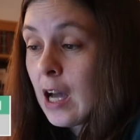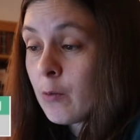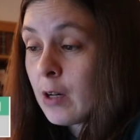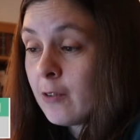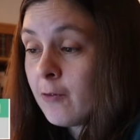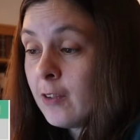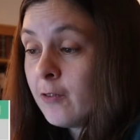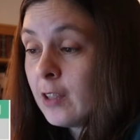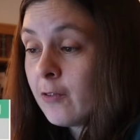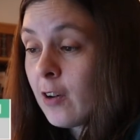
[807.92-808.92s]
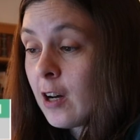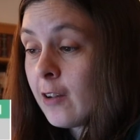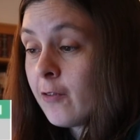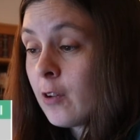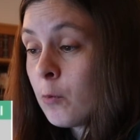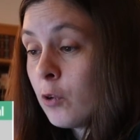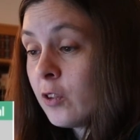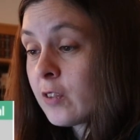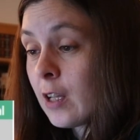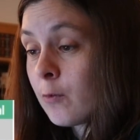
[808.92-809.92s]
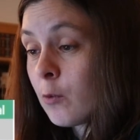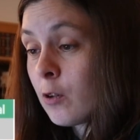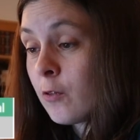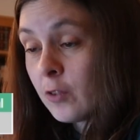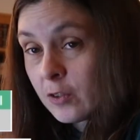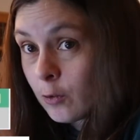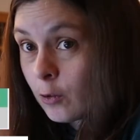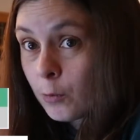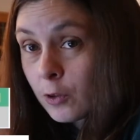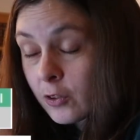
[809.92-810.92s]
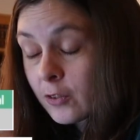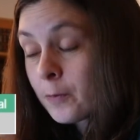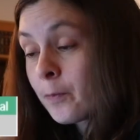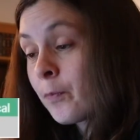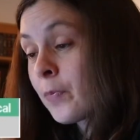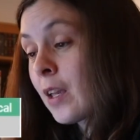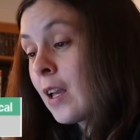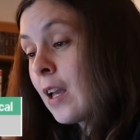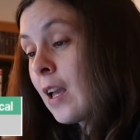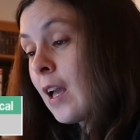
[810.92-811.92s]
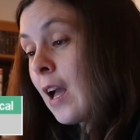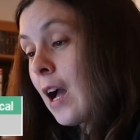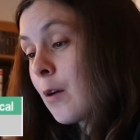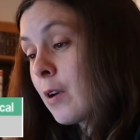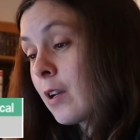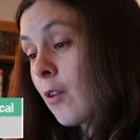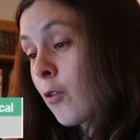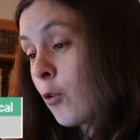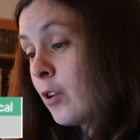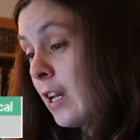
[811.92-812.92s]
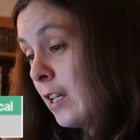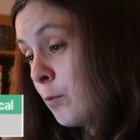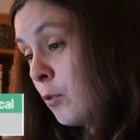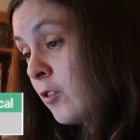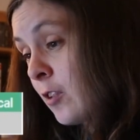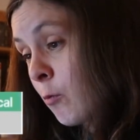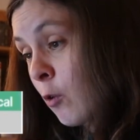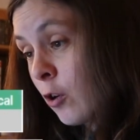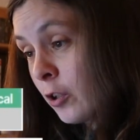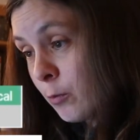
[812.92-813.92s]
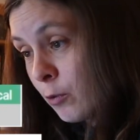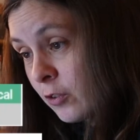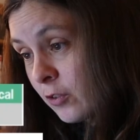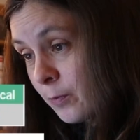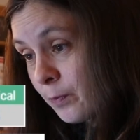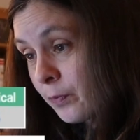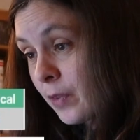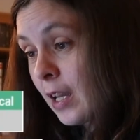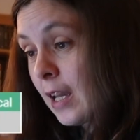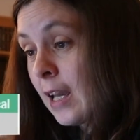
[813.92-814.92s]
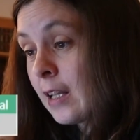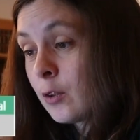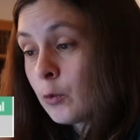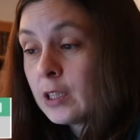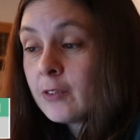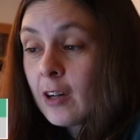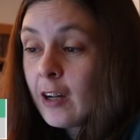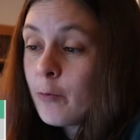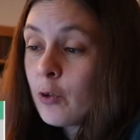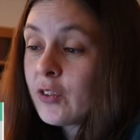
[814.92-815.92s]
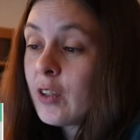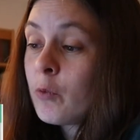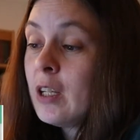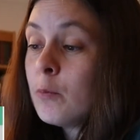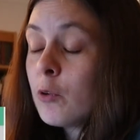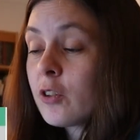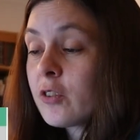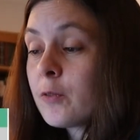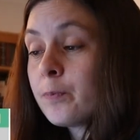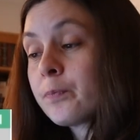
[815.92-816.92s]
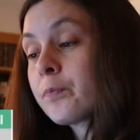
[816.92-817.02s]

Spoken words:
I read 55 books that were physical books. I read 38 books that were audiobooks, and 25 books that were ebooks.